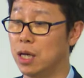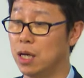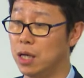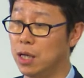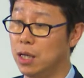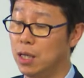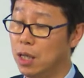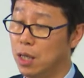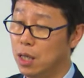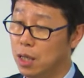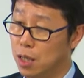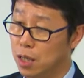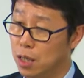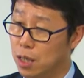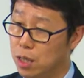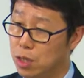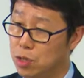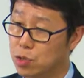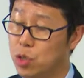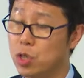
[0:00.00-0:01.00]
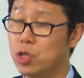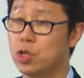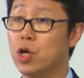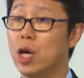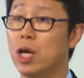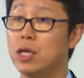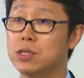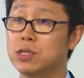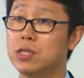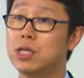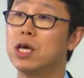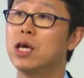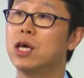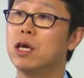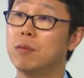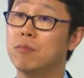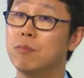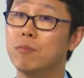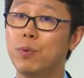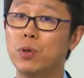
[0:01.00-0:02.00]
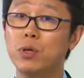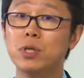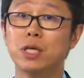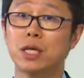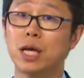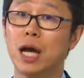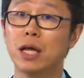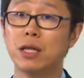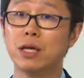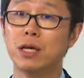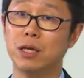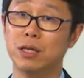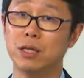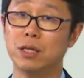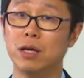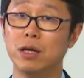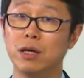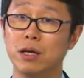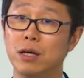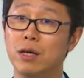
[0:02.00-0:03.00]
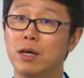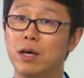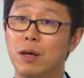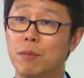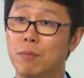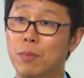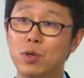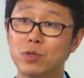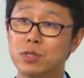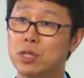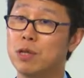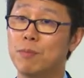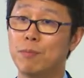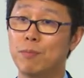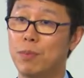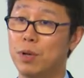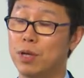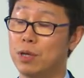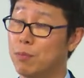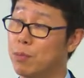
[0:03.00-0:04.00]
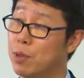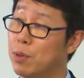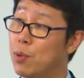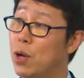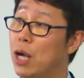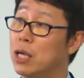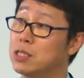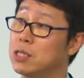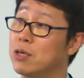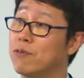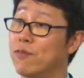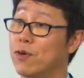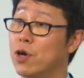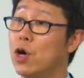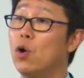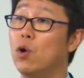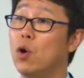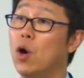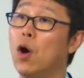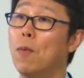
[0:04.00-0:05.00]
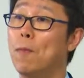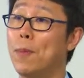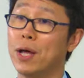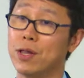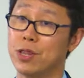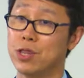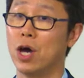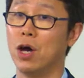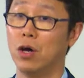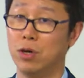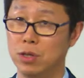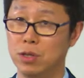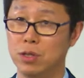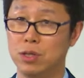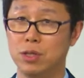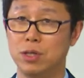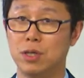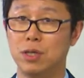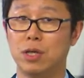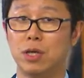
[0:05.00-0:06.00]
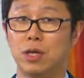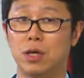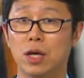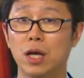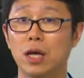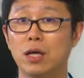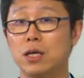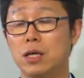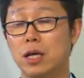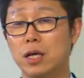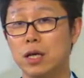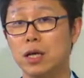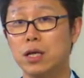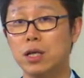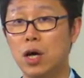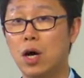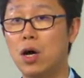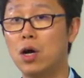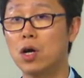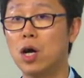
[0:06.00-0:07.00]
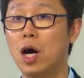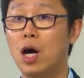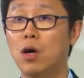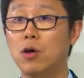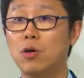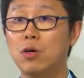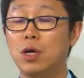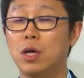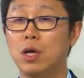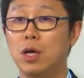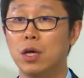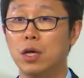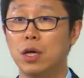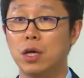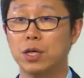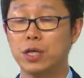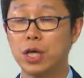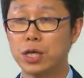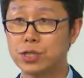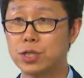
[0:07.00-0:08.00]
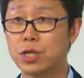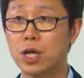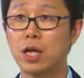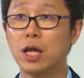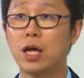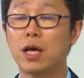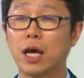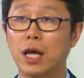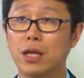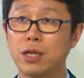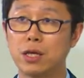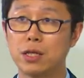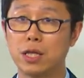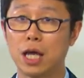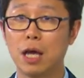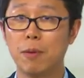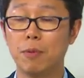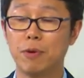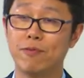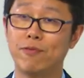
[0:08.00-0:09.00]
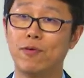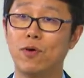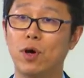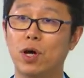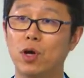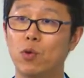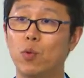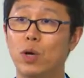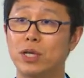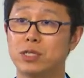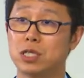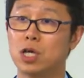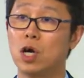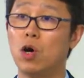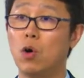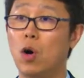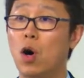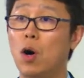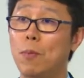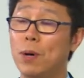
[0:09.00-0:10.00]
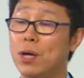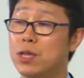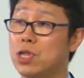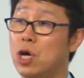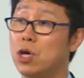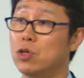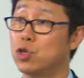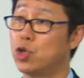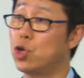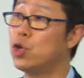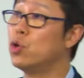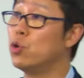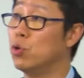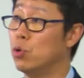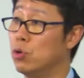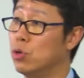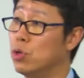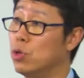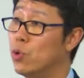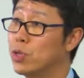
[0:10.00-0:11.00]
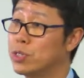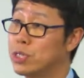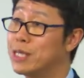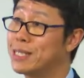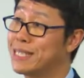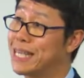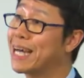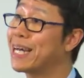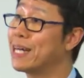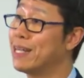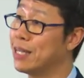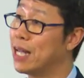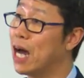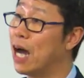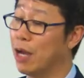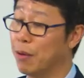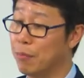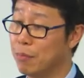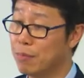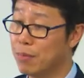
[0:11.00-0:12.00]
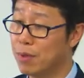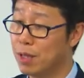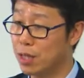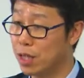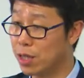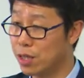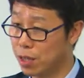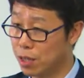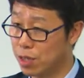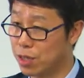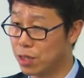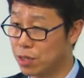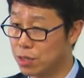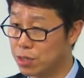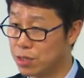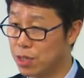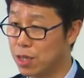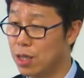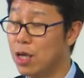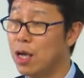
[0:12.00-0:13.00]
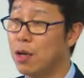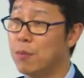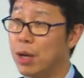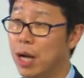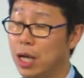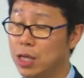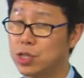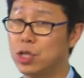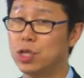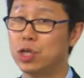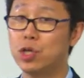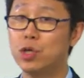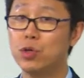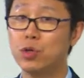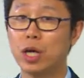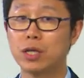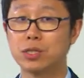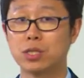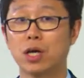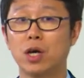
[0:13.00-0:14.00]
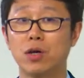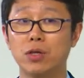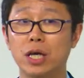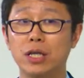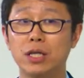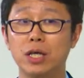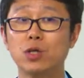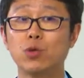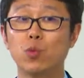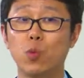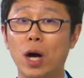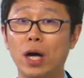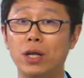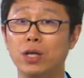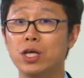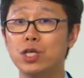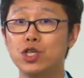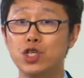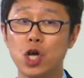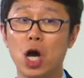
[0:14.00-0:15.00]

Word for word: uh, uh, Sun Quan's team put together the most Im impressive co-opathon. Okay, in Hong Kong, yesterday and the day before was co-opathon 2, was the second time they did this. But actually two years ago, they did one in